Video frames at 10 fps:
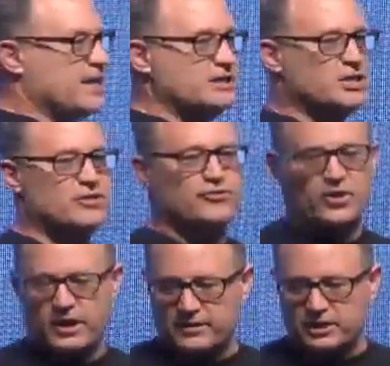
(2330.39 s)
kids in the
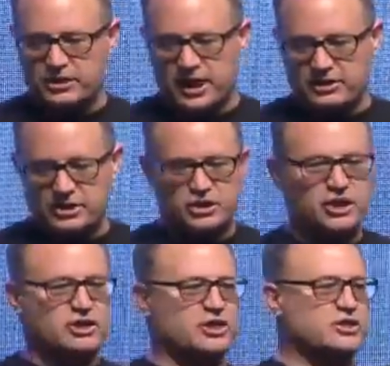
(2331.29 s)
front as the
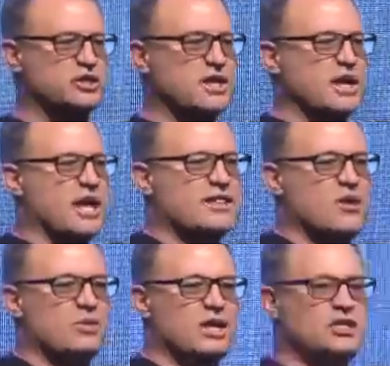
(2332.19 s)
judges, and they
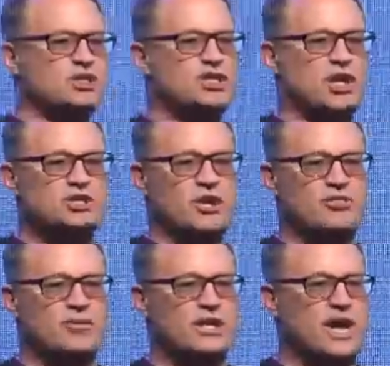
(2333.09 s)
would each judge on
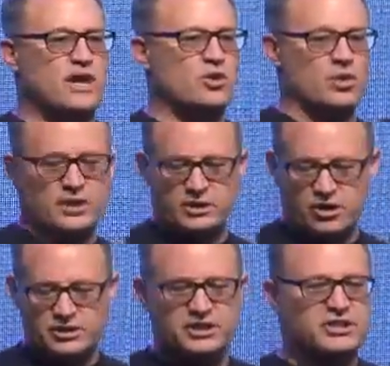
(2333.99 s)
3 categories:
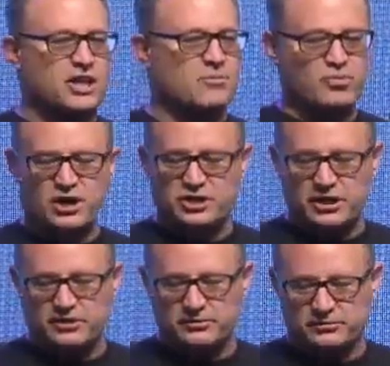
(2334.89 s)
artistic
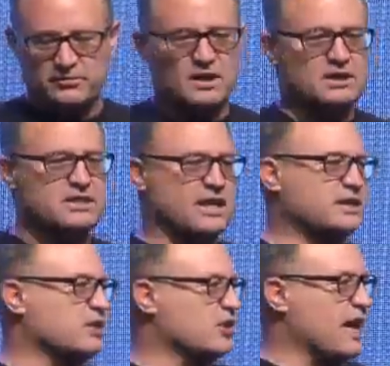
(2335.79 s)
impression,
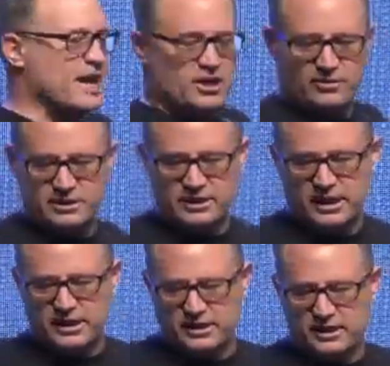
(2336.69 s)
technical
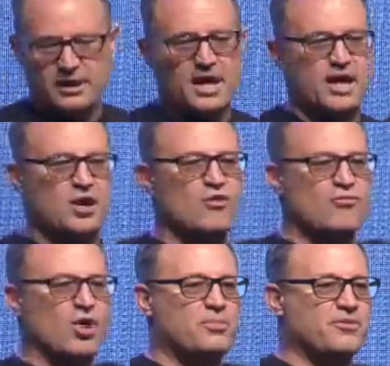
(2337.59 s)
accuracy, and
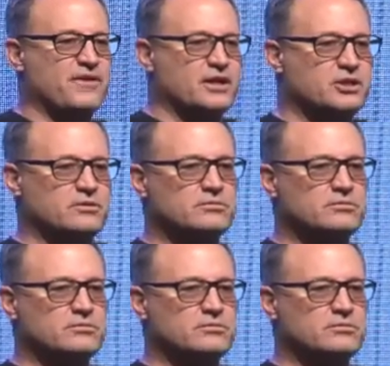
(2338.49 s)
overall perfection.